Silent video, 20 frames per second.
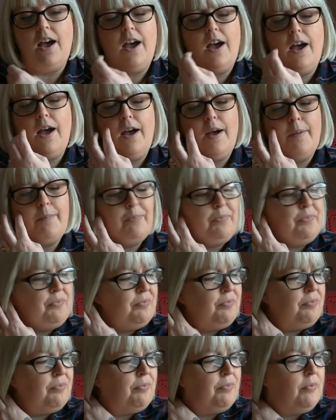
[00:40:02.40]

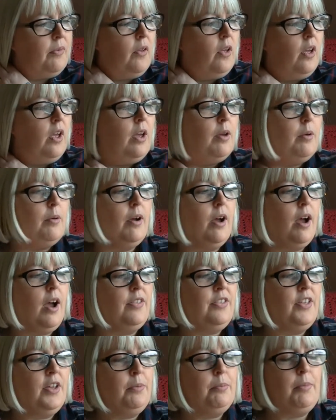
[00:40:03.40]
I
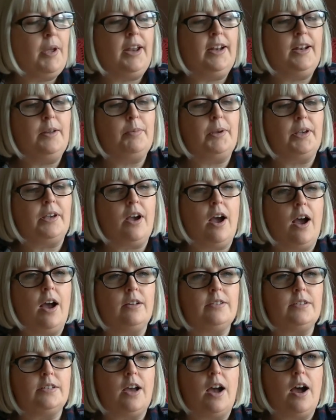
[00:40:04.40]
think mainly
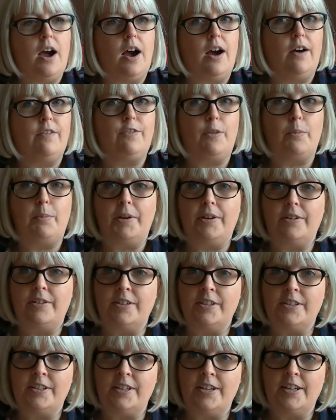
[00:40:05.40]
because of the
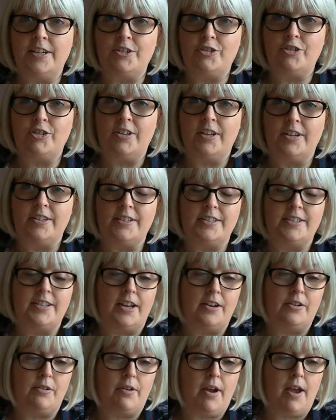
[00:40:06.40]
period in history that it's
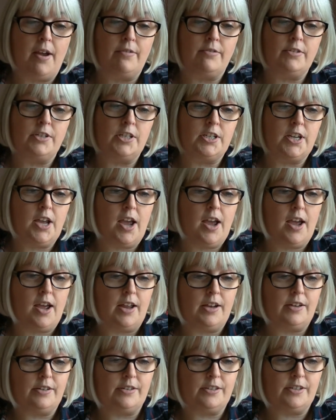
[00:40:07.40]
set around,
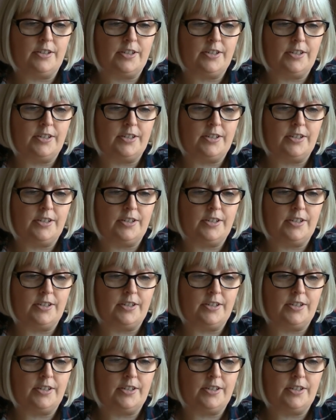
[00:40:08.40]
and